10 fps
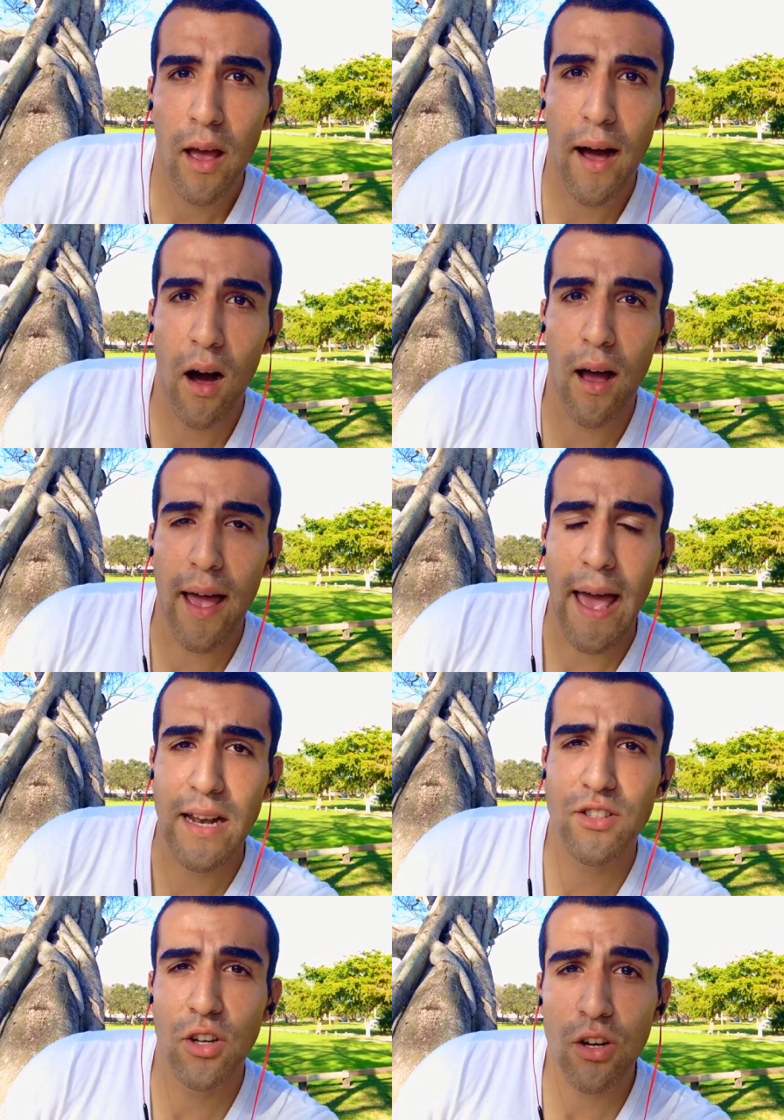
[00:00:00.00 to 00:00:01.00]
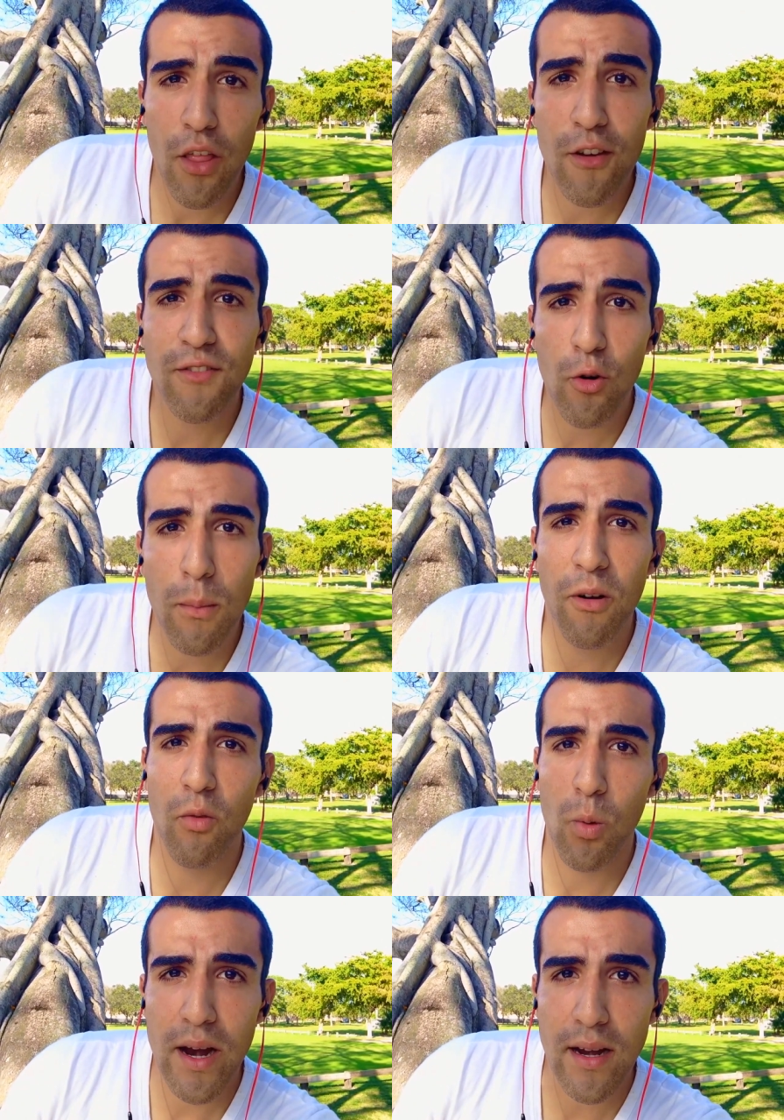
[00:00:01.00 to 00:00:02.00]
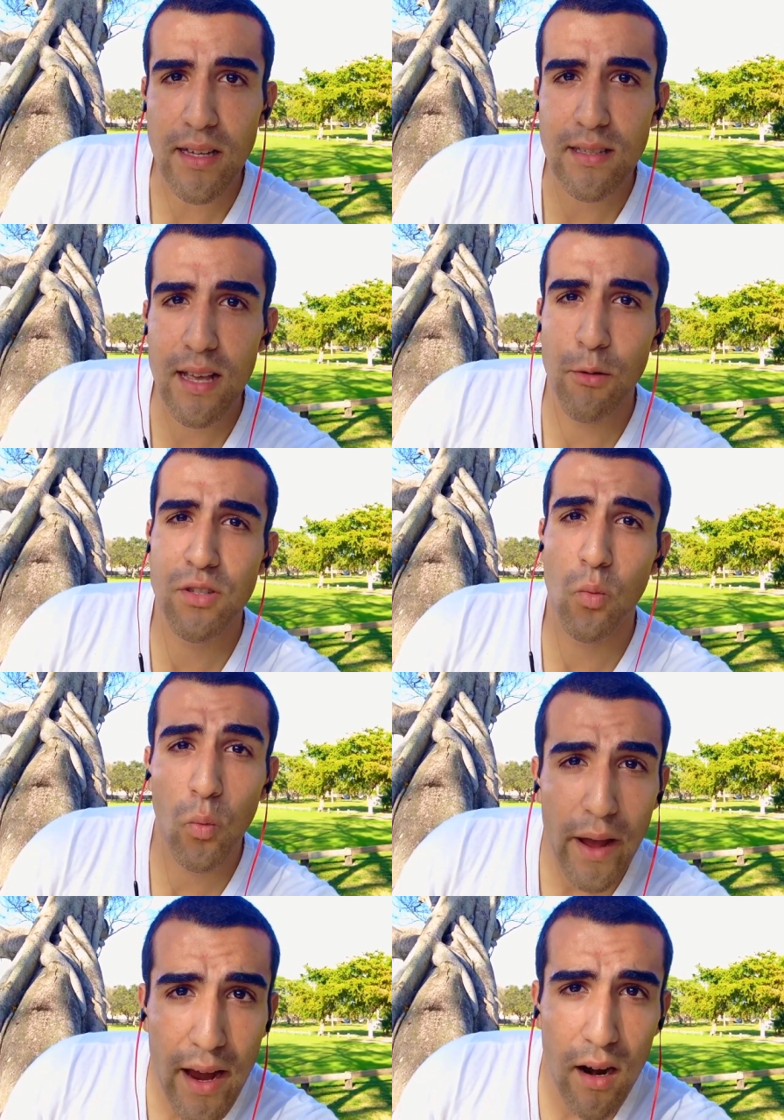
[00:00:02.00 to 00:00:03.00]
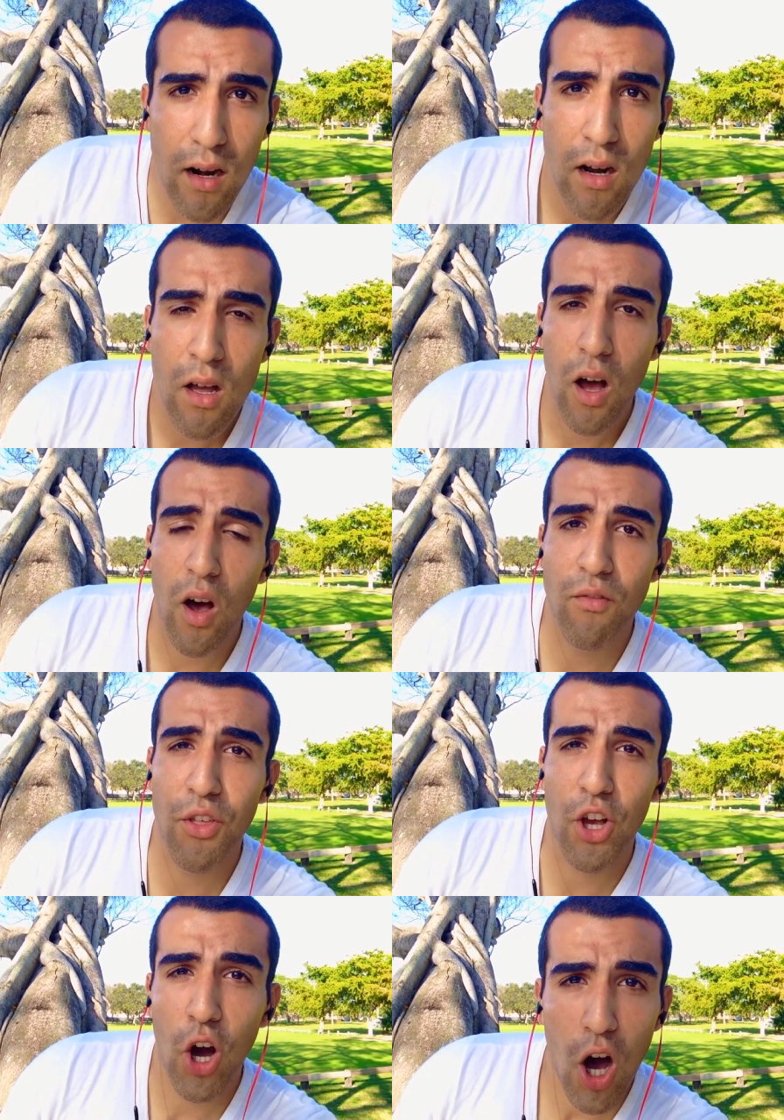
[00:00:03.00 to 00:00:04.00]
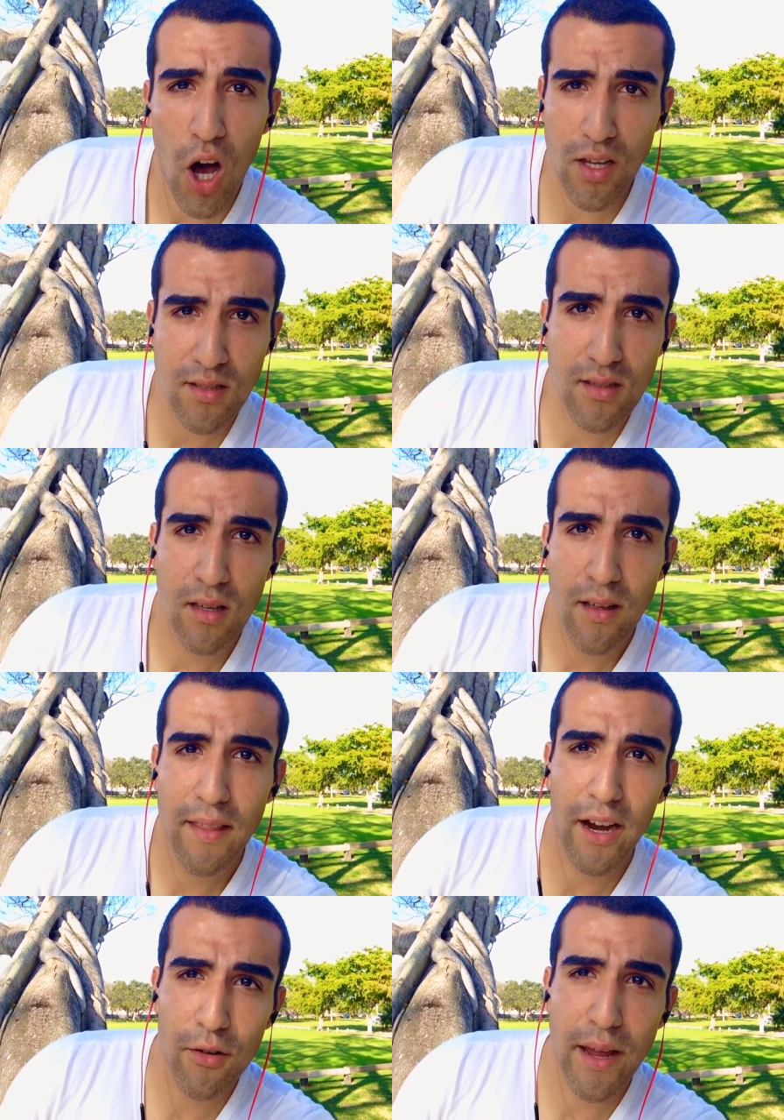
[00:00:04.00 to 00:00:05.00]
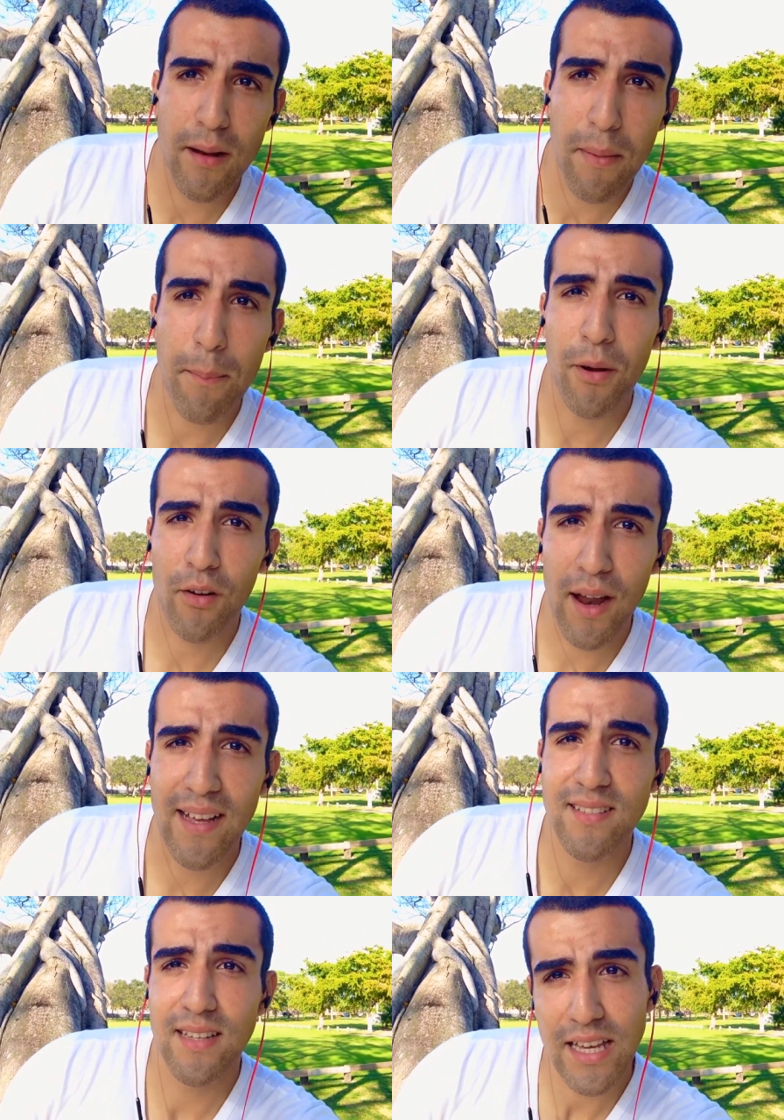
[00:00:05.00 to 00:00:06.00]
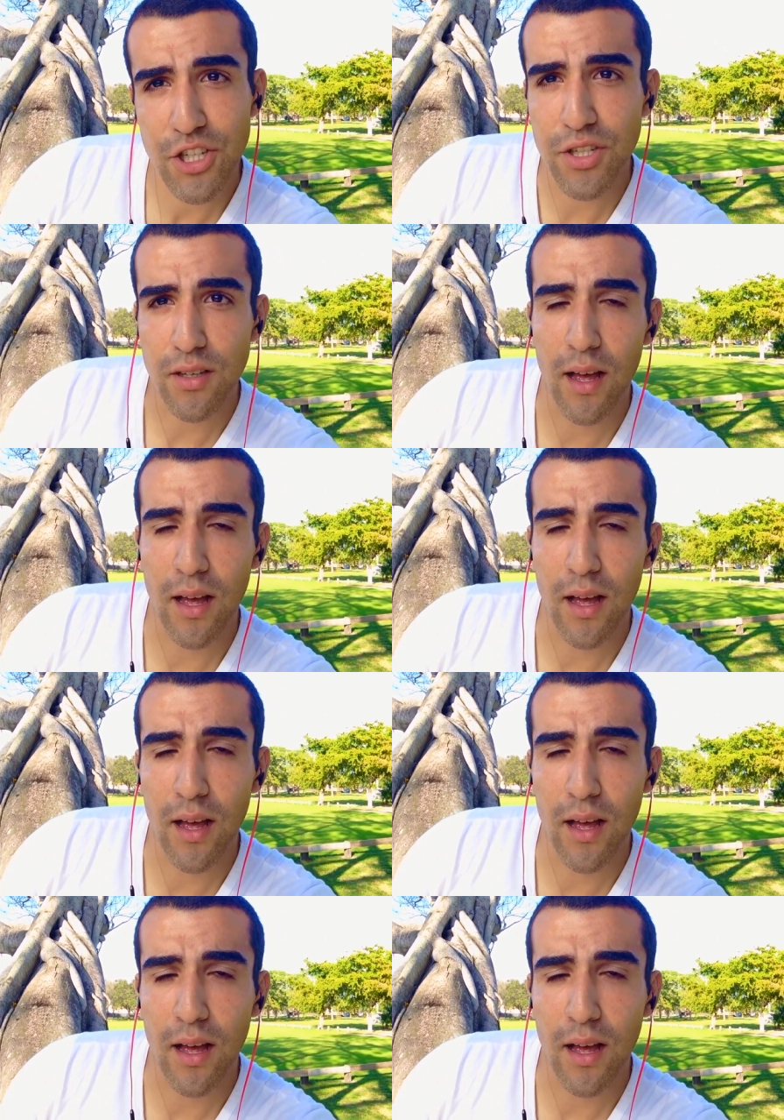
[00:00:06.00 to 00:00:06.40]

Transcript: uh, and it's another form of awareness. I was aware of the cause that created my procrastination.